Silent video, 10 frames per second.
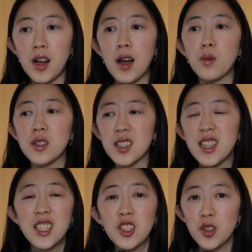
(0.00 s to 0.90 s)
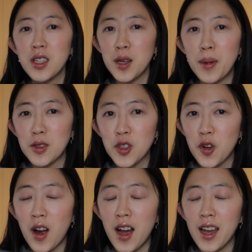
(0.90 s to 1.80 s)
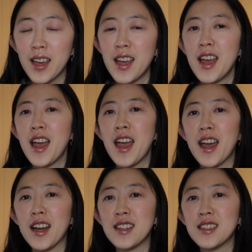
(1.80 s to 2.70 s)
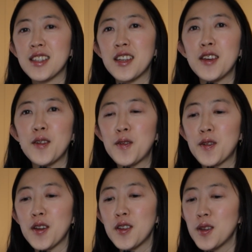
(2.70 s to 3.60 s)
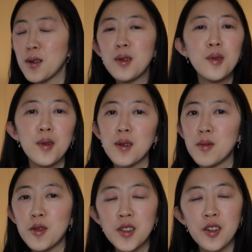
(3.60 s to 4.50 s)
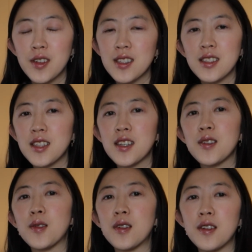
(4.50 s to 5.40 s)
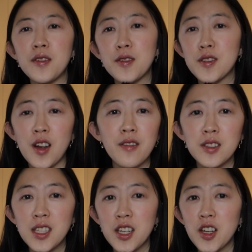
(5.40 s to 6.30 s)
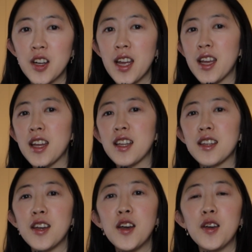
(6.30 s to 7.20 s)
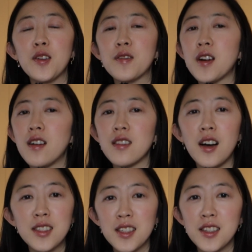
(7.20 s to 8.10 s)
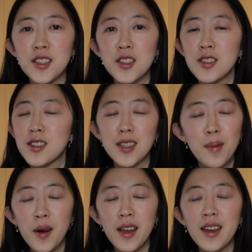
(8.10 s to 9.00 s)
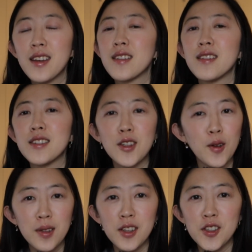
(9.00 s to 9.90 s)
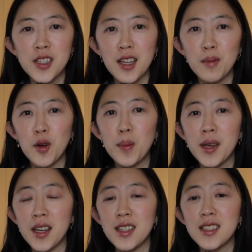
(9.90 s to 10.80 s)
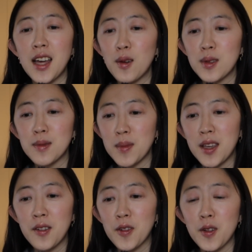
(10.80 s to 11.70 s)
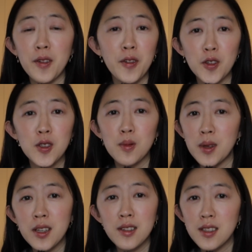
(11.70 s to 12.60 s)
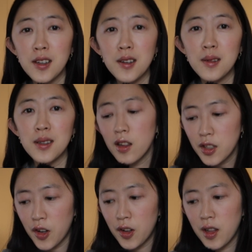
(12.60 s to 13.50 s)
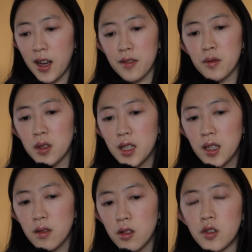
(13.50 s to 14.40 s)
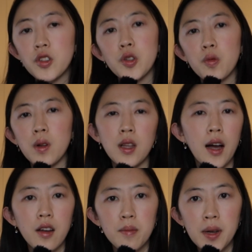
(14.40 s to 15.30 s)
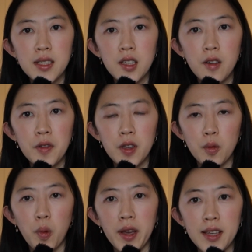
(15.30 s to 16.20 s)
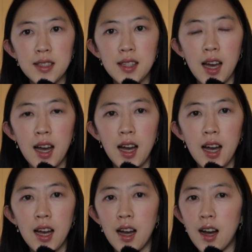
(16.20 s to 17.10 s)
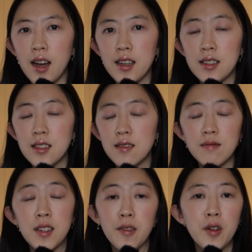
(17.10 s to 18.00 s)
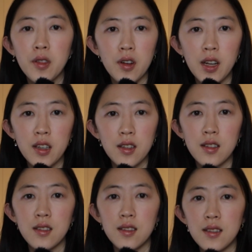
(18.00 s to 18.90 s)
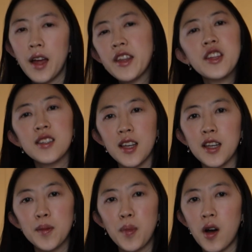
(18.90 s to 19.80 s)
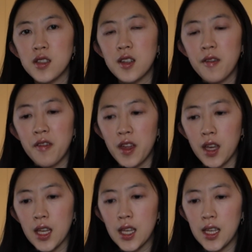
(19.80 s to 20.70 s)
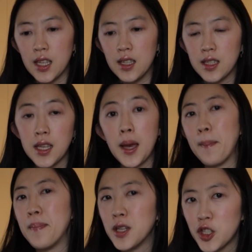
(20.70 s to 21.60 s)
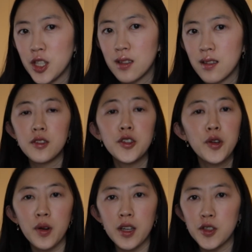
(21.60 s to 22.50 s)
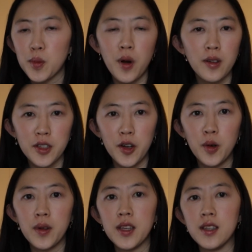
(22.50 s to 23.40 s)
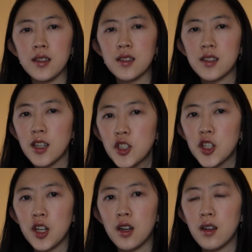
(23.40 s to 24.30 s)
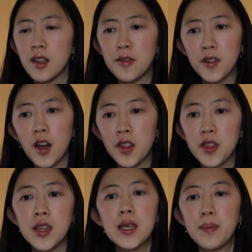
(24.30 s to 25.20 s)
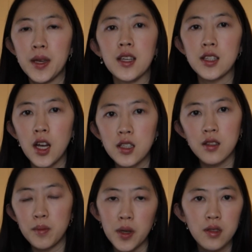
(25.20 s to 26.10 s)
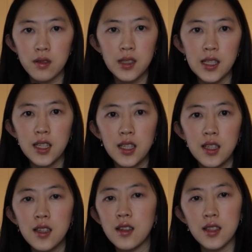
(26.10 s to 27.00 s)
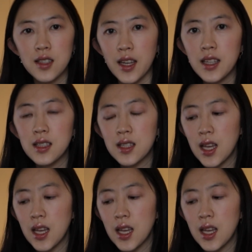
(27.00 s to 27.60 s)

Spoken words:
I was literally about to cry. And if you moved here recently, or if you've traveled here and you've gotten lost in the subway, totally understandable, because that was me for the first week or so. All in all, I've really learned to rely on myself in ways that I never thought I could. I think the second positive thing is ambition. New York, as you probably know, is such a, if not the biggest hustle bustle city in the States.